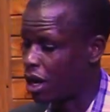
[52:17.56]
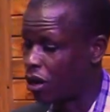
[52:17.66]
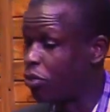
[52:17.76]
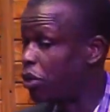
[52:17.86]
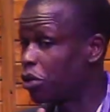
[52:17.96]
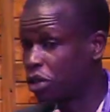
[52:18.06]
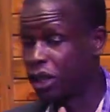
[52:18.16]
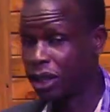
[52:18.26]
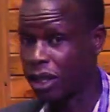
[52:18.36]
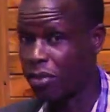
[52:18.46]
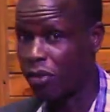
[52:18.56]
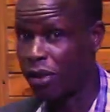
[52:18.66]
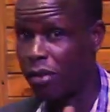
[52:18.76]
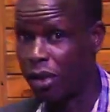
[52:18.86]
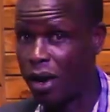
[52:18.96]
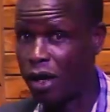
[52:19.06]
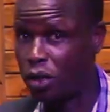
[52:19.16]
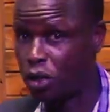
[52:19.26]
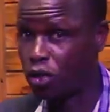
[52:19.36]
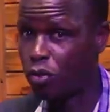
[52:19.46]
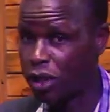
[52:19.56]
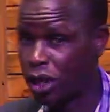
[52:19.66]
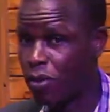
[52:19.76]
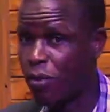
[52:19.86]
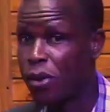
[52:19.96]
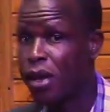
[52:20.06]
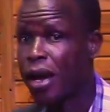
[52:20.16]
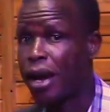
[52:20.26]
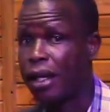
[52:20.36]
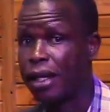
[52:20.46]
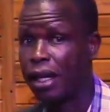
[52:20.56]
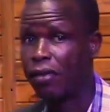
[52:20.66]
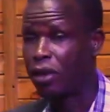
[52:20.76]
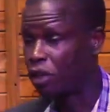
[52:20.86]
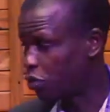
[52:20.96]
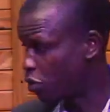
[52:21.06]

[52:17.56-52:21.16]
I'll be hosting some of them on our YouTube channel at Deliverance